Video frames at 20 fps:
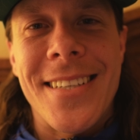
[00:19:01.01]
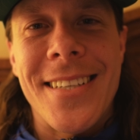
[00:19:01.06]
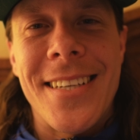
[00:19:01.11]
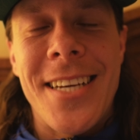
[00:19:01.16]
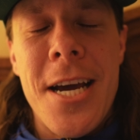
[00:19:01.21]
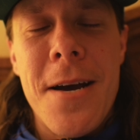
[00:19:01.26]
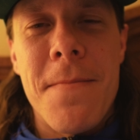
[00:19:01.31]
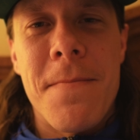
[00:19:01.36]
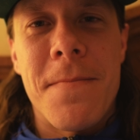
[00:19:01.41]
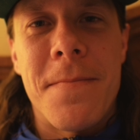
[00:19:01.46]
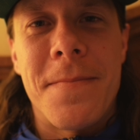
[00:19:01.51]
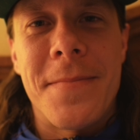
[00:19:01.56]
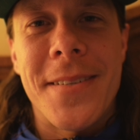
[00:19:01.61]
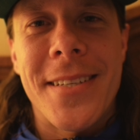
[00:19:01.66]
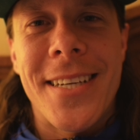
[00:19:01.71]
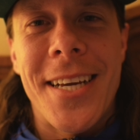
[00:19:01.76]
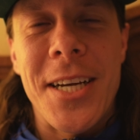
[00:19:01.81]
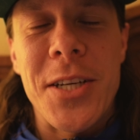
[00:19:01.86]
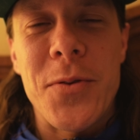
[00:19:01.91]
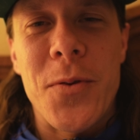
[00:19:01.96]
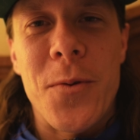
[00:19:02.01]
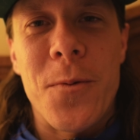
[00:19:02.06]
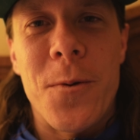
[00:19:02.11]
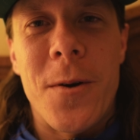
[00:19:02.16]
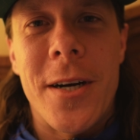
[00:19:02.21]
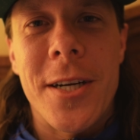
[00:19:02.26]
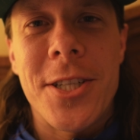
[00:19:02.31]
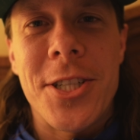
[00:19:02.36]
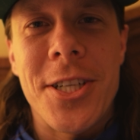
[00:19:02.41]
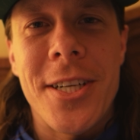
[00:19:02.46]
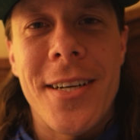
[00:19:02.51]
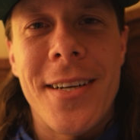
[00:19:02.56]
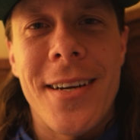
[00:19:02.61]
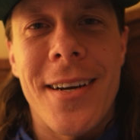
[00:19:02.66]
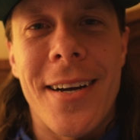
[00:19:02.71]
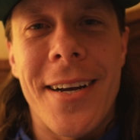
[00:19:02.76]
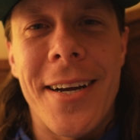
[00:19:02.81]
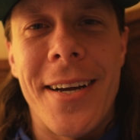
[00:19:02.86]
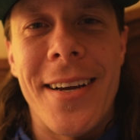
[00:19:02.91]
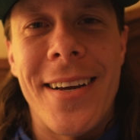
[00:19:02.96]
Yeah, thanks for watching.
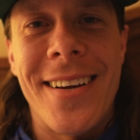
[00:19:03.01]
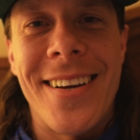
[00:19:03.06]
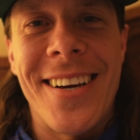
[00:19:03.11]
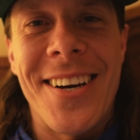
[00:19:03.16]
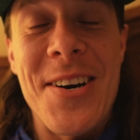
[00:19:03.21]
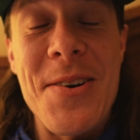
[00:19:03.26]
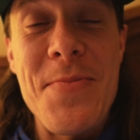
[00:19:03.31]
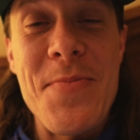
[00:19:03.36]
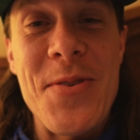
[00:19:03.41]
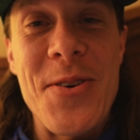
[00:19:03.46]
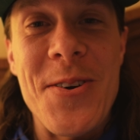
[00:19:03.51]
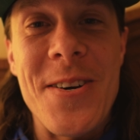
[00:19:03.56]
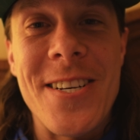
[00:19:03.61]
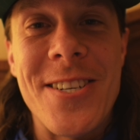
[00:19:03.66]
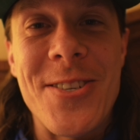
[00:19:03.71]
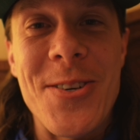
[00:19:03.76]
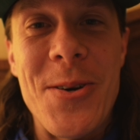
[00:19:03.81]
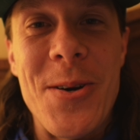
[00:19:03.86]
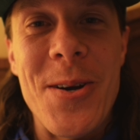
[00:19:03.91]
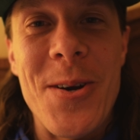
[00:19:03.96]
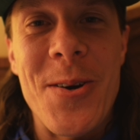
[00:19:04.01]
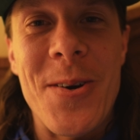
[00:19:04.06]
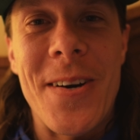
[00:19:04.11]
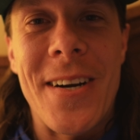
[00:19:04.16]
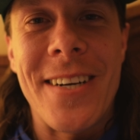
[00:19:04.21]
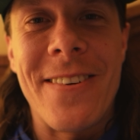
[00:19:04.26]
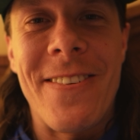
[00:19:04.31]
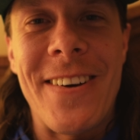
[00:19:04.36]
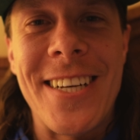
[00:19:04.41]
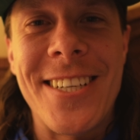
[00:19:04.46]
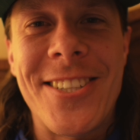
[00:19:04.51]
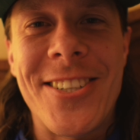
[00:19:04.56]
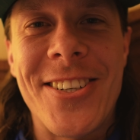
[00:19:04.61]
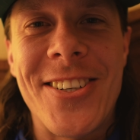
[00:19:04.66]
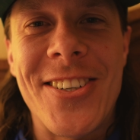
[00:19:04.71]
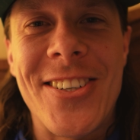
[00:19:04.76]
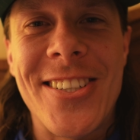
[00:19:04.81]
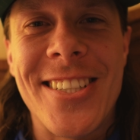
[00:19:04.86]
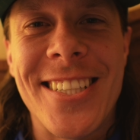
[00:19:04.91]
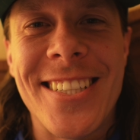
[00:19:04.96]
I hope you enjoy your
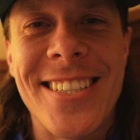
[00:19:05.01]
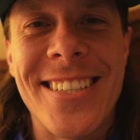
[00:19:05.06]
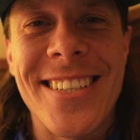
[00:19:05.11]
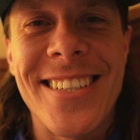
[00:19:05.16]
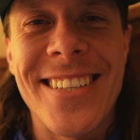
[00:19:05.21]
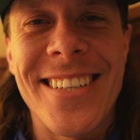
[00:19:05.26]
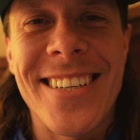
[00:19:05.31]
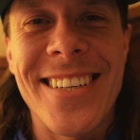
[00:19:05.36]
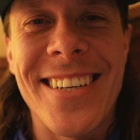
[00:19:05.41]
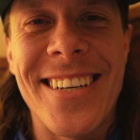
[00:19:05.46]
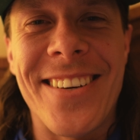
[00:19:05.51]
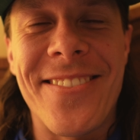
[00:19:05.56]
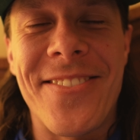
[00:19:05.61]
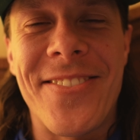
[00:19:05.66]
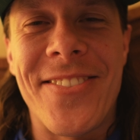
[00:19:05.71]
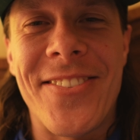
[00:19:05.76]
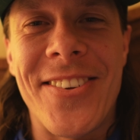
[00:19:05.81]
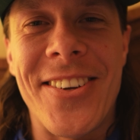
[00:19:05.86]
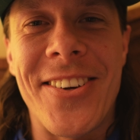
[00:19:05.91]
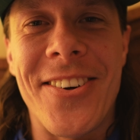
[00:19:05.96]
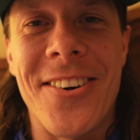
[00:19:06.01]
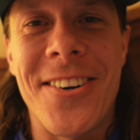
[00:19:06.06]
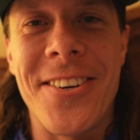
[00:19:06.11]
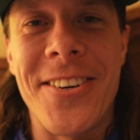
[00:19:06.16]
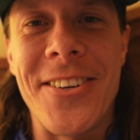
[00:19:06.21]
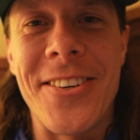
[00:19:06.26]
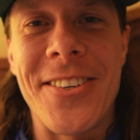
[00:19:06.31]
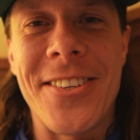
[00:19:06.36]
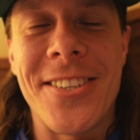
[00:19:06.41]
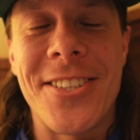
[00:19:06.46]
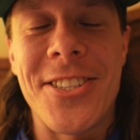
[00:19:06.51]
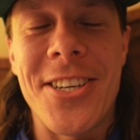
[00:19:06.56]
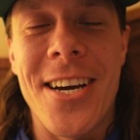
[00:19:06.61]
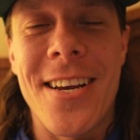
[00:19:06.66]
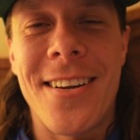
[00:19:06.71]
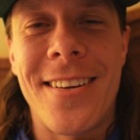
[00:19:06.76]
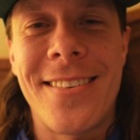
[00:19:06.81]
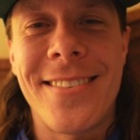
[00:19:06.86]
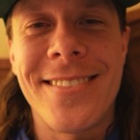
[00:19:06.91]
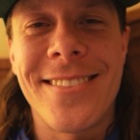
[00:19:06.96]
adventures. If you are new to the
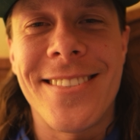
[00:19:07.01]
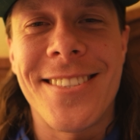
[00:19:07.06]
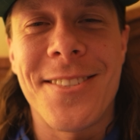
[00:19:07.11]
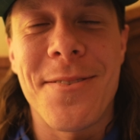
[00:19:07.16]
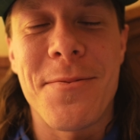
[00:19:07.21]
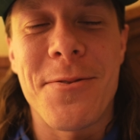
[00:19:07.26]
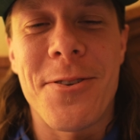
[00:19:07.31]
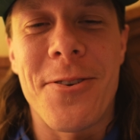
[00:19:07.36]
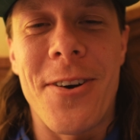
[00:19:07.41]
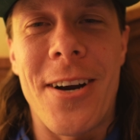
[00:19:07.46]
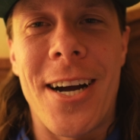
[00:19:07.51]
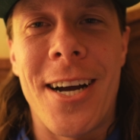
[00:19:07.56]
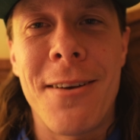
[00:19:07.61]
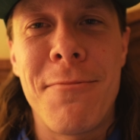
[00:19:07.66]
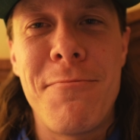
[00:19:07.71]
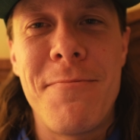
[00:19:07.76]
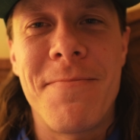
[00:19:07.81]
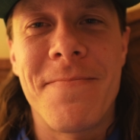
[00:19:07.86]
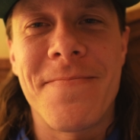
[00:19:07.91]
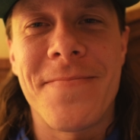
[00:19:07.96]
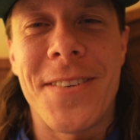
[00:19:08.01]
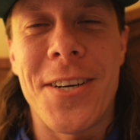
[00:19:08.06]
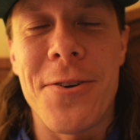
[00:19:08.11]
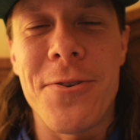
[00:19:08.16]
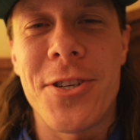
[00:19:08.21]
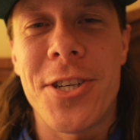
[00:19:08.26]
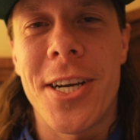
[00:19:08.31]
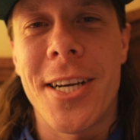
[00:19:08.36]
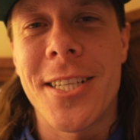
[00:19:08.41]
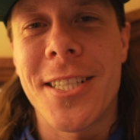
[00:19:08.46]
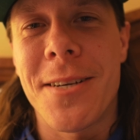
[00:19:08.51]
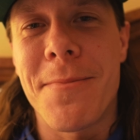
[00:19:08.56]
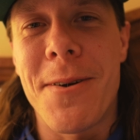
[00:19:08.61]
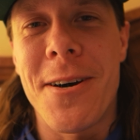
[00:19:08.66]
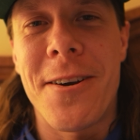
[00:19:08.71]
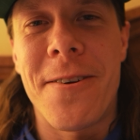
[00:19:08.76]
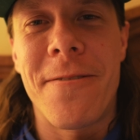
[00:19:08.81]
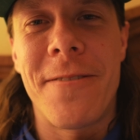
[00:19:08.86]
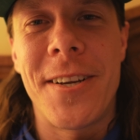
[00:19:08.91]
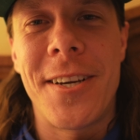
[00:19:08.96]
channel, subscribe go check some
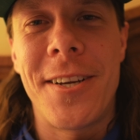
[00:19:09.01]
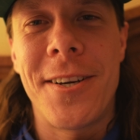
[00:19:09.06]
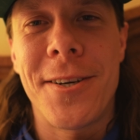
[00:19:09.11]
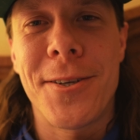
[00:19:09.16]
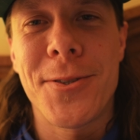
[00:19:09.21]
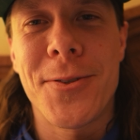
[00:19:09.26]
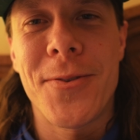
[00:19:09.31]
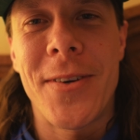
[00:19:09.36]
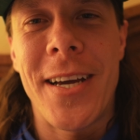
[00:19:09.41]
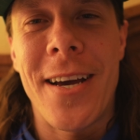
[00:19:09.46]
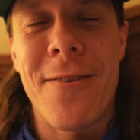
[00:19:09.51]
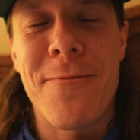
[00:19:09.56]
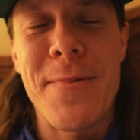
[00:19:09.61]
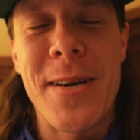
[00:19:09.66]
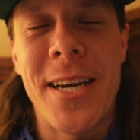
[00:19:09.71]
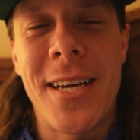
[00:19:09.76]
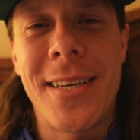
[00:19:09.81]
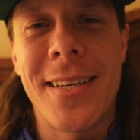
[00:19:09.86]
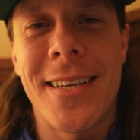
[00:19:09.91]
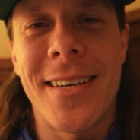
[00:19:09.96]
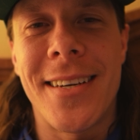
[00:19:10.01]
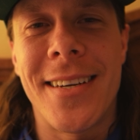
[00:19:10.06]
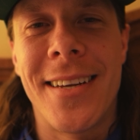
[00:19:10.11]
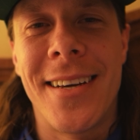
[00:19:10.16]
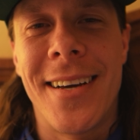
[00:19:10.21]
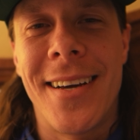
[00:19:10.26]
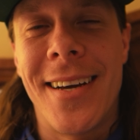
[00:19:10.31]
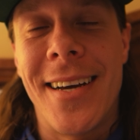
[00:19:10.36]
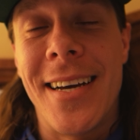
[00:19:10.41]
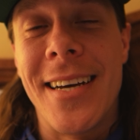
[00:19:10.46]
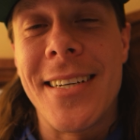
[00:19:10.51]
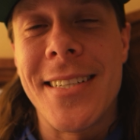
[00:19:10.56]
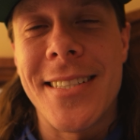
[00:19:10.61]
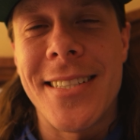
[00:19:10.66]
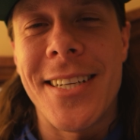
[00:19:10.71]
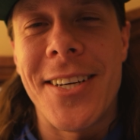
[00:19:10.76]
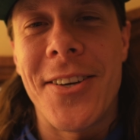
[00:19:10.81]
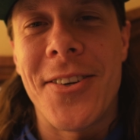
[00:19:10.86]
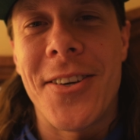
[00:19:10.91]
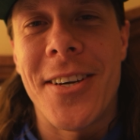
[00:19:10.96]
other videos we have made and
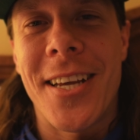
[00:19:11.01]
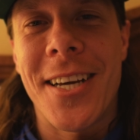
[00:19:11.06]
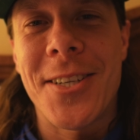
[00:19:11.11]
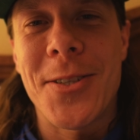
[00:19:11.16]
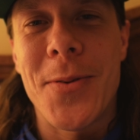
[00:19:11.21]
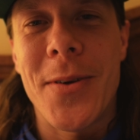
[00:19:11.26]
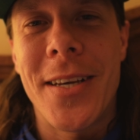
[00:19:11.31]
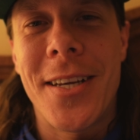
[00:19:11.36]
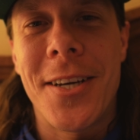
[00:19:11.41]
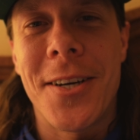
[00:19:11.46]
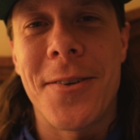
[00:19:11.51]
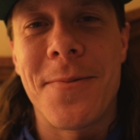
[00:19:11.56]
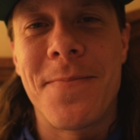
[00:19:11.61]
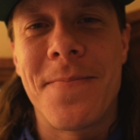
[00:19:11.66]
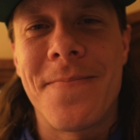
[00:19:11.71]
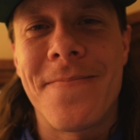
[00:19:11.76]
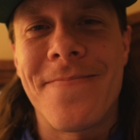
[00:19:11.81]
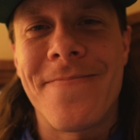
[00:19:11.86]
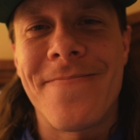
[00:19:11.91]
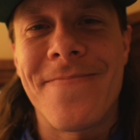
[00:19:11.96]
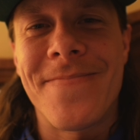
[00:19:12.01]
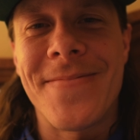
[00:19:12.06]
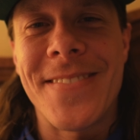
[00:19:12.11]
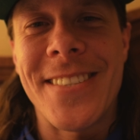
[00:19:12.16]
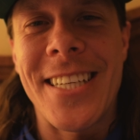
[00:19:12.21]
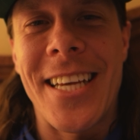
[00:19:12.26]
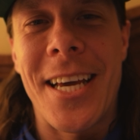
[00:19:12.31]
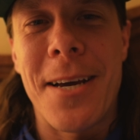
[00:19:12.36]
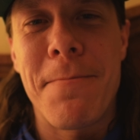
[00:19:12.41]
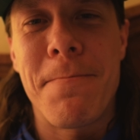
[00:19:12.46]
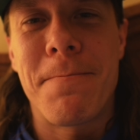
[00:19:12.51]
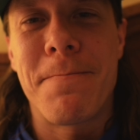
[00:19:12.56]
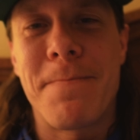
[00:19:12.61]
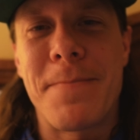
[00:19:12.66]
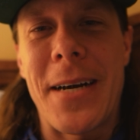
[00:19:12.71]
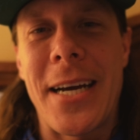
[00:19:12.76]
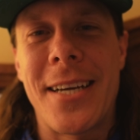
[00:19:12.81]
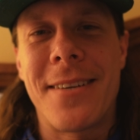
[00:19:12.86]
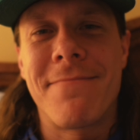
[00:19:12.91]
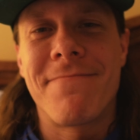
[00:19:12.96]
see you in the next video. See you.
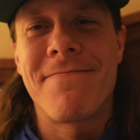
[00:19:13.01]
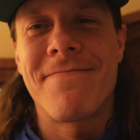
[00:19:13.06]
Bye.